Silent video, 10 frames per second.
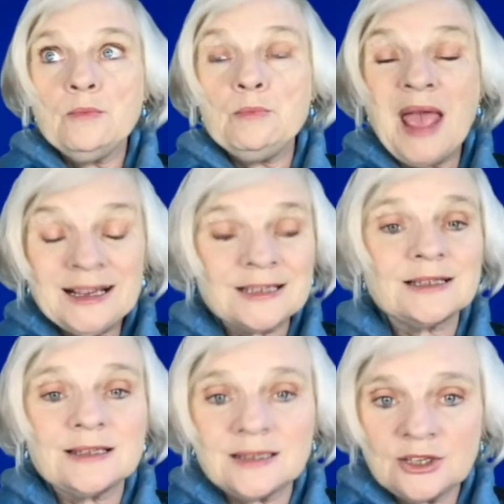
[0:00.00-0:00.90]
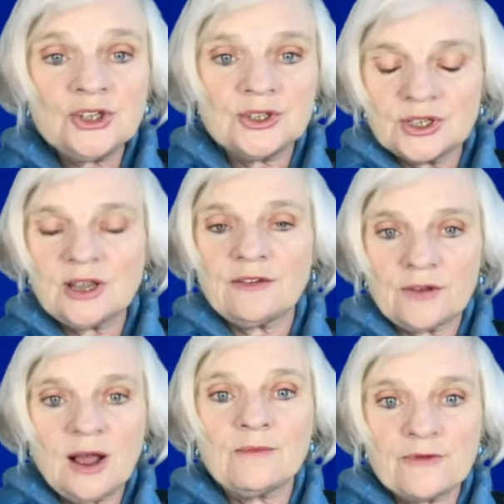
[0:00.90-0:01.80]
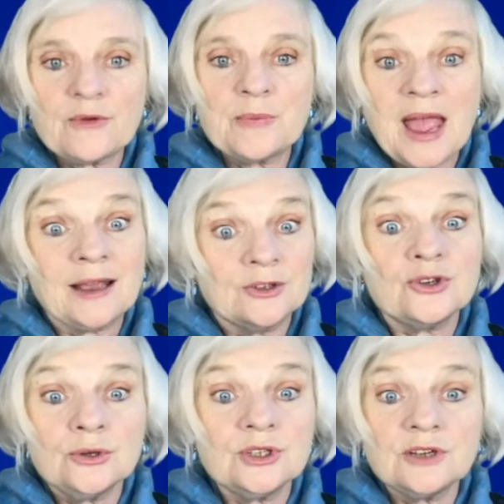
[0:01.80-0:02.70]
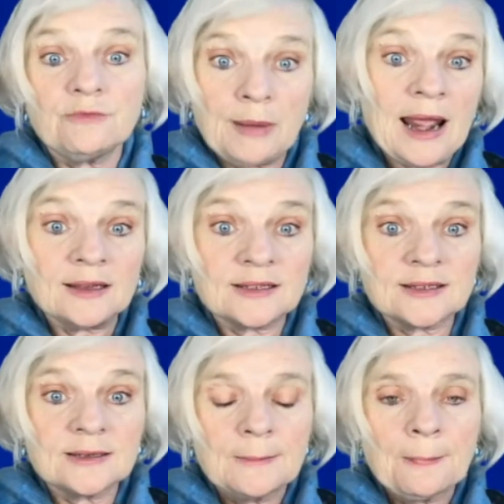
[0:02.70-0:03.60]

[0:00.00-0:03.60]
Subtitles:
best decisions have come from that intuitive place.